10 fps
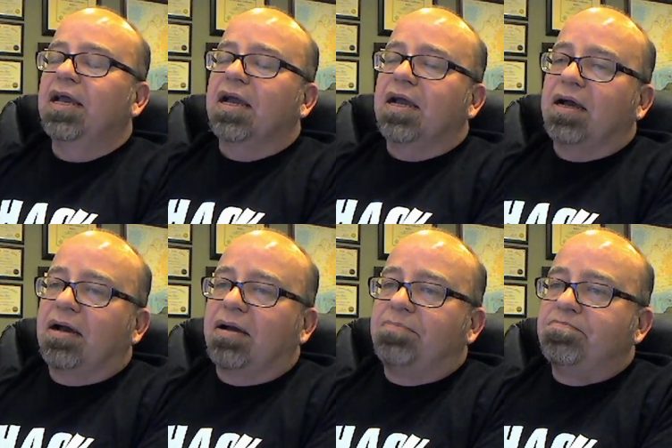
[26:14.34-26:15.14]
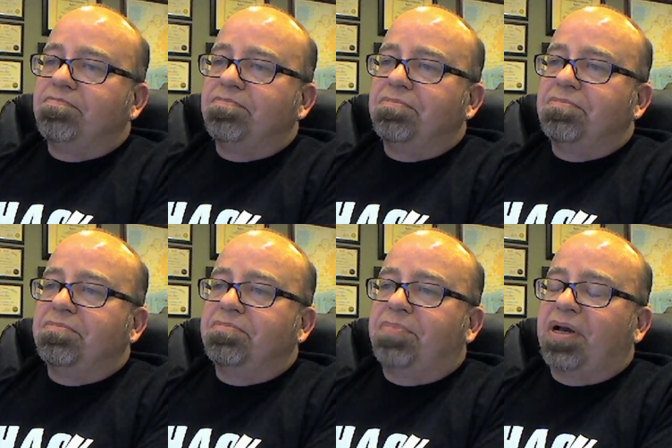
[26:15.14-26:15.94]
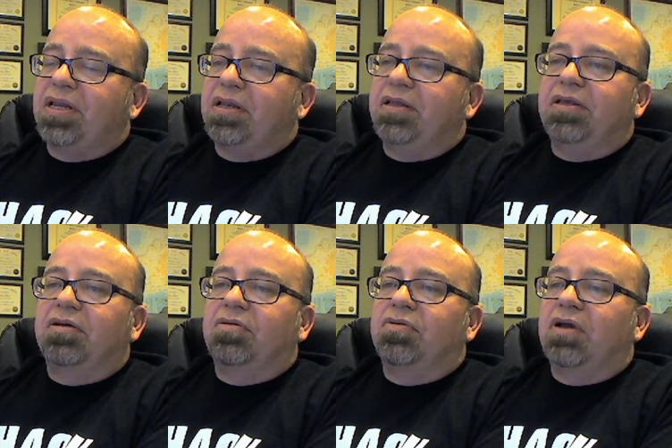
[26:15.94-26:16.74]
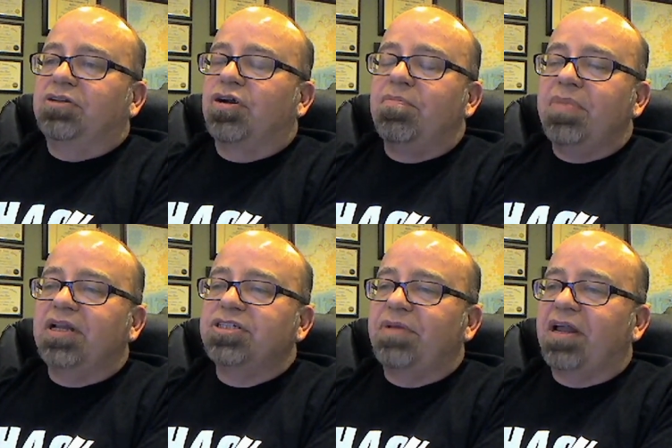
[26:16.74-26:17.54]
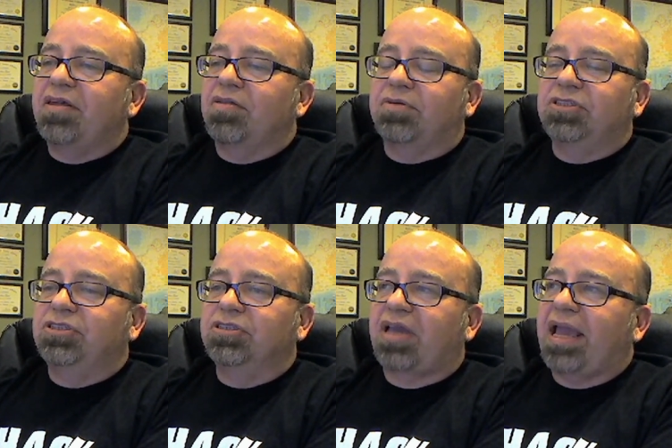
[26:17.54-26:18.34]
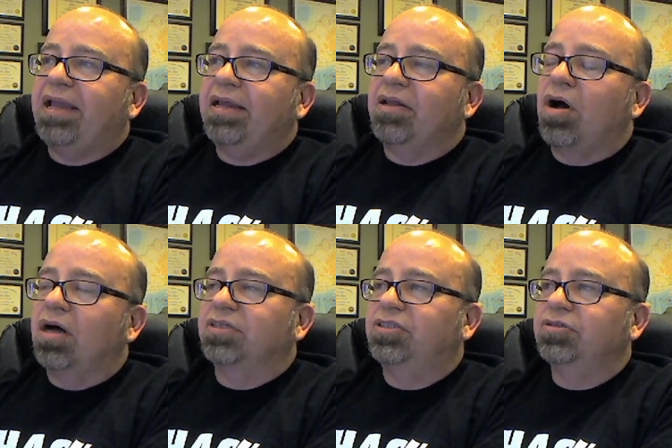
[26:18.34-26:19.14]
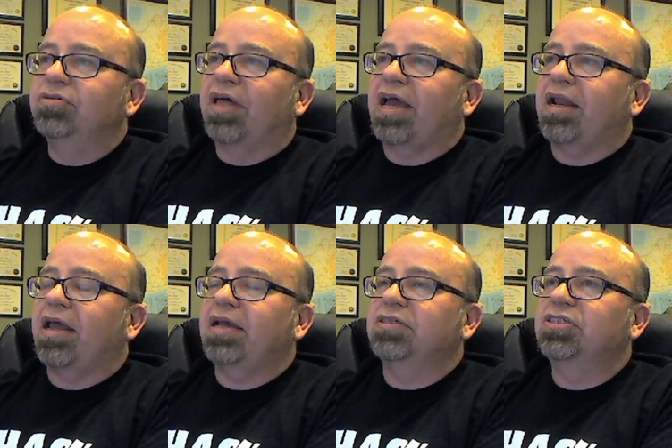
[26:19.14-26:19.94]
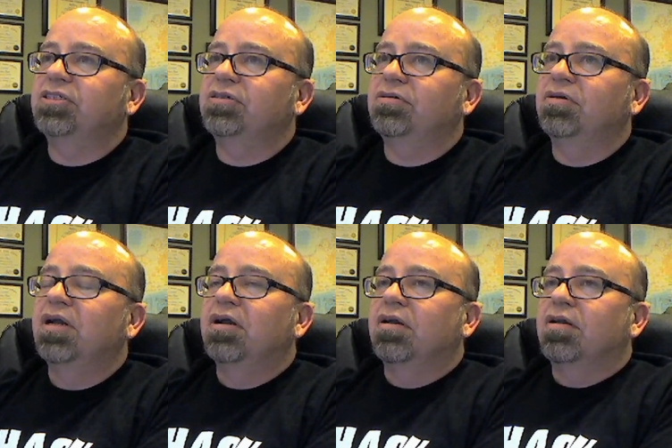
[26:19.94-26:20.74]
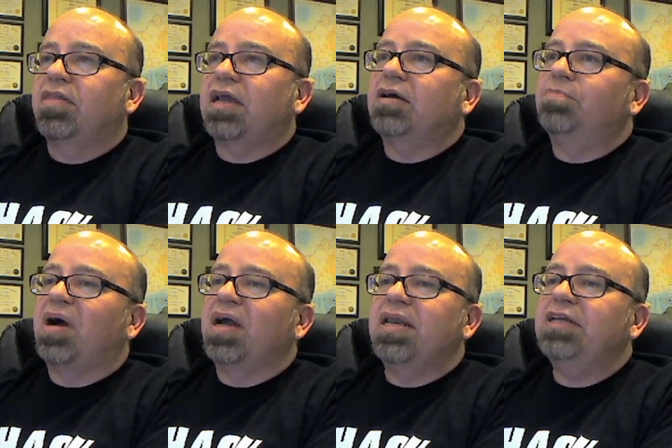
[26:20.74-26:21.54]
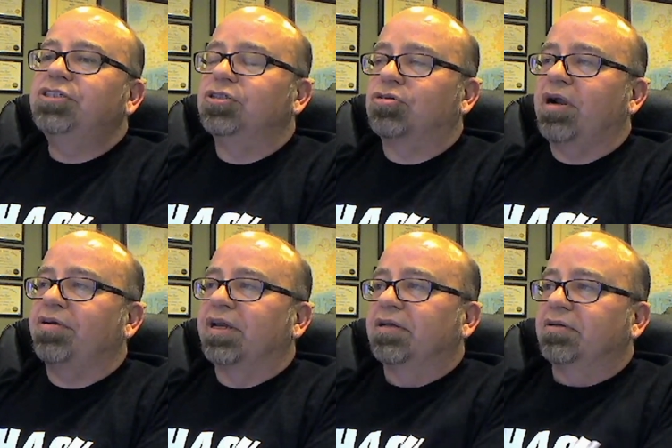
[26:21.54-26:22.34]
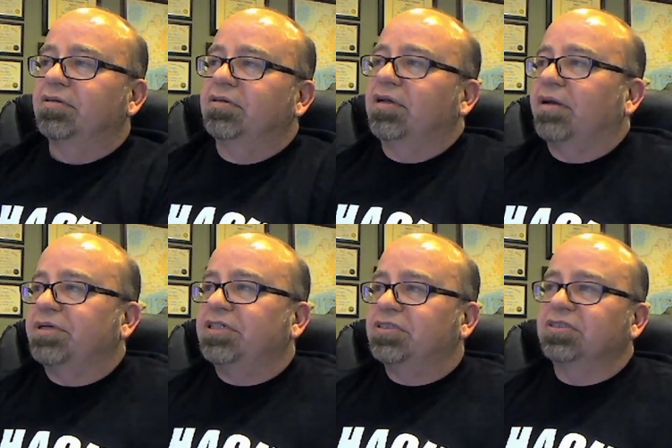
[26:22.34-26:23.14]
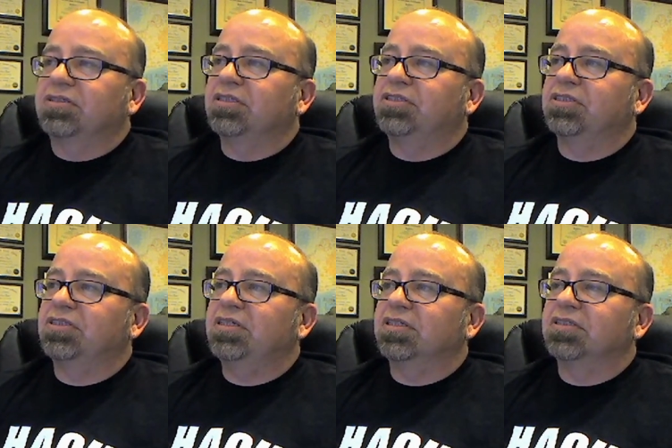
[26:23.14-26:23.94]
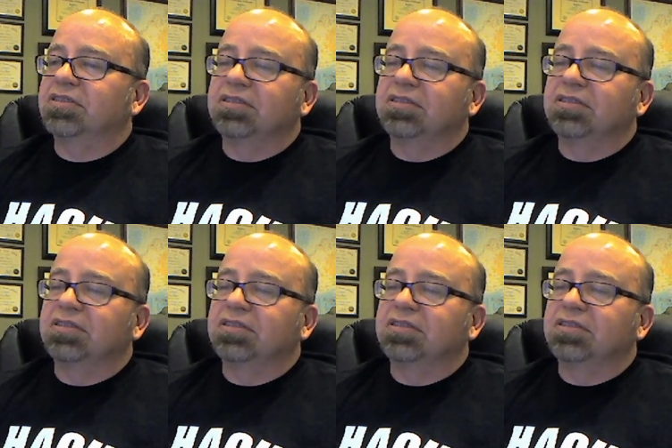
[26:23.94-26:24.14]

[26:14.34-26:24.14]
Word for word: Um, but you know, a tremendous amount of the other ones just cannot do that, and so they are by nature drowning. I mean, just it just is.